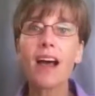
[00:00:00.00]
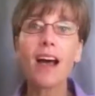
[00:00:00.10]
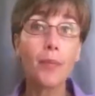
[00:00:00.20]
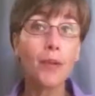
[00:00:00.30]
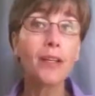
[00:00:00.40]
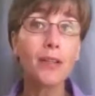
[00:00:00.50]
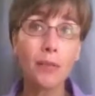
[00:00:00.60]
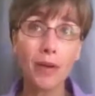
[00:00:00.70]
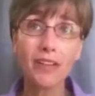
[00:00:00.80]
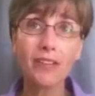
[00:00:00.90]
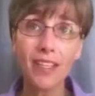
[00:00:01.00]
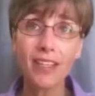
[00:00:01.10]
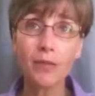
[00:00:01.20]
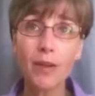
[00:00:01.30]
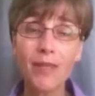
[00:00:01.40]
Up here above in
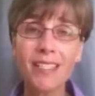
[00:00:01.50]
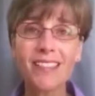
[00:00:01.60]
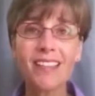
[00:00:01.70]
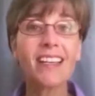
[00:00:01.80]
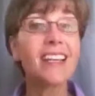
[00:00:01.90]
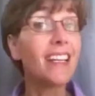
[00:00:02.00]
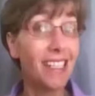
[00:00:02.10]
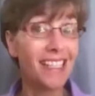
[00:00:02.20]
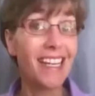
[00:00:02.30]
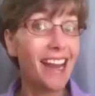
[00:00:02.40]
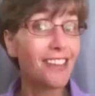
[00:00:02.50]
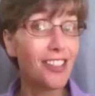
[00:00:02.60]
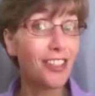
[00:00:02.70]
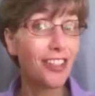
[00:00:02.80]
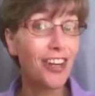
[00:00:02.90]
the ribbons is the
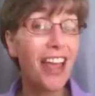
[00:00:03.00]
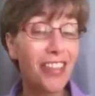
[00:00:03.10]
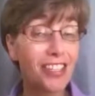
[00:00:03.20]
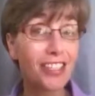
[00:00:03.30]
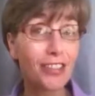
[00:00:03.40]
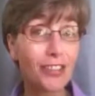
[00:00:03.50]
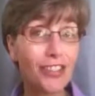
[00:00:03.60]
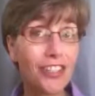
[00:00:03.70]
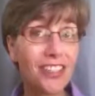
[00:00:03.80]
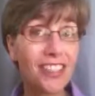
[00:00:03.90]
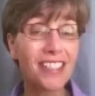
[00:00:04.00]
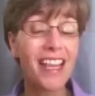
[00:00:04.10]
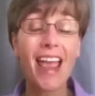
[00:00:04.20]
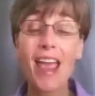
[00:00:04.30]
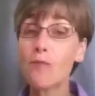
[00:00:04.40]
answer and the solutions.
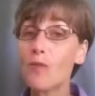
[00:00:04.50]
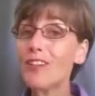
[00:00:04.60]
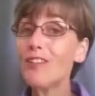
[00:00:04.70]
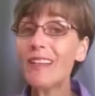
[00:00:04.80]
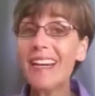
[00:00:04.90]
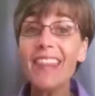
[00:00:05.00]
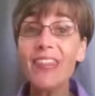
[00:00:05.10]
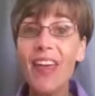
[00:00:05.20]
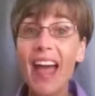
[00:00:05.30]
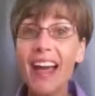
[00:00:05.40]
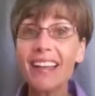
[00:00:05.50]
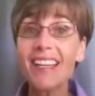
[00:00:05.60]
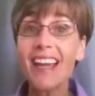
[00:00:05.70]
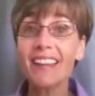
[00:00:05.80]
And when you get that